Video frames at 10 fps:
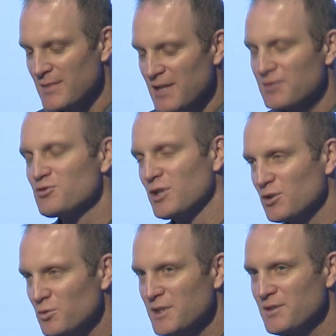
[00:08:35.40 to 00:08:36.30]

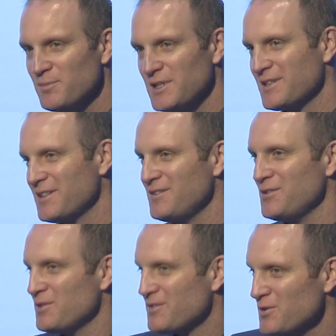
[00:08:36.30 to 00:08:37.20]
struggle with, because
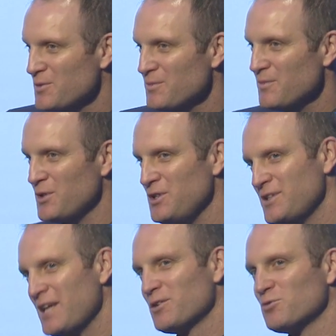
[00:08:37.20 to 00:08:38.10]
you assume when you
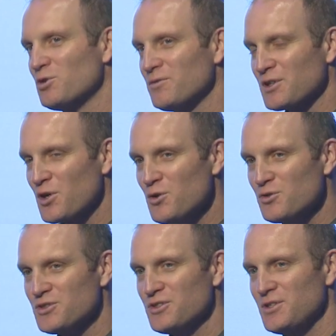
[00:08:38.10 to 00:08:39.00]
take the role of a
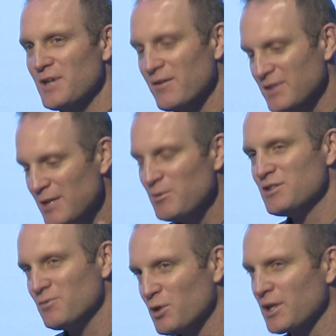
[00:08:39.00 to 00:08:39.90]
coach, you have an
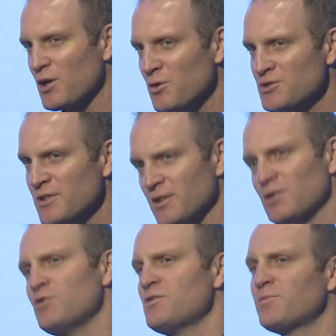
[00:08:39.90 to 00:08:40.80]
image of what a coach is. A
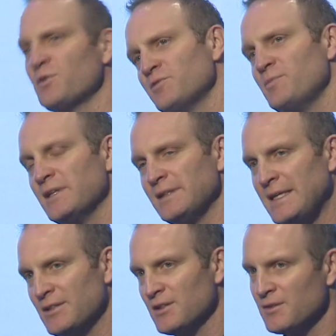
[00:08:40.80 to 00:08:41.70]
coach is supposed to be a
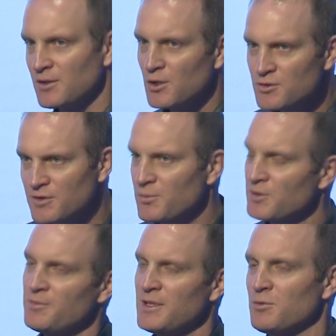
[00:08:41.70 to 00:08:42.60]
leader, and the coach is
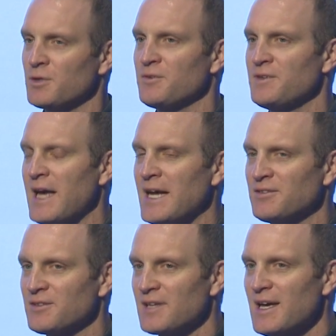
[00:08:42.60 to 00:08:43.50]
supposed to be the one with the
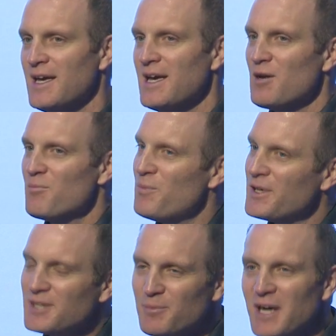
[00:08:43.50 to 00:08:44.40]
answers.
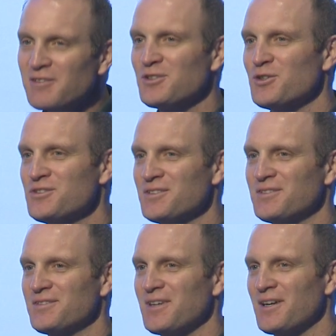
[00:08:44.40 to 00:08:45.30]
But the best
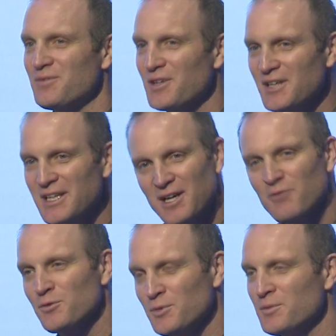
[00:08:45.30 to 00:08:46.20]
coaches are very
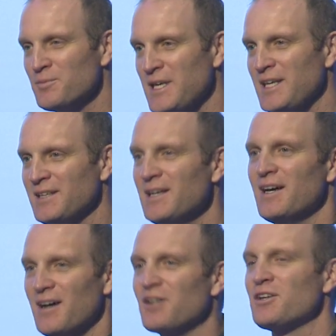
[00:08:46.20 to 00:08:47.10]
comfortable being
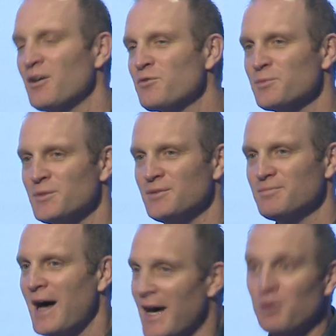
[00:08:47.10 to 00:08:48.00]
uncomfortable.
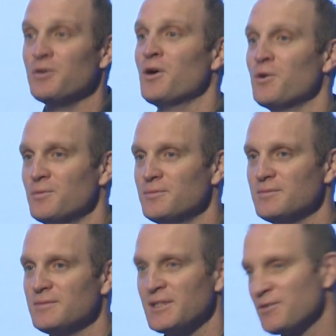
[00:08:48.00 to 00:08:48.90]
I don't know.
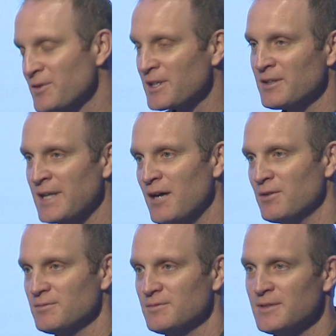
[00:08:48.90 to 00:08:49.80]
Let's figure it
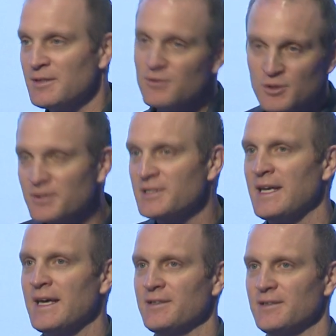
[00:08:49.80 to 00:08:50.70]
out. Let's learn
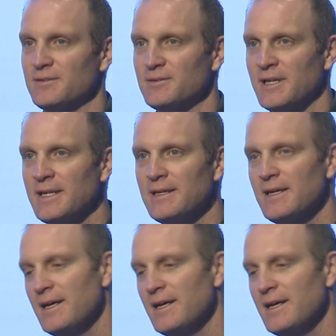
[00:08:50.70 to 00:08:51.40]
together, right?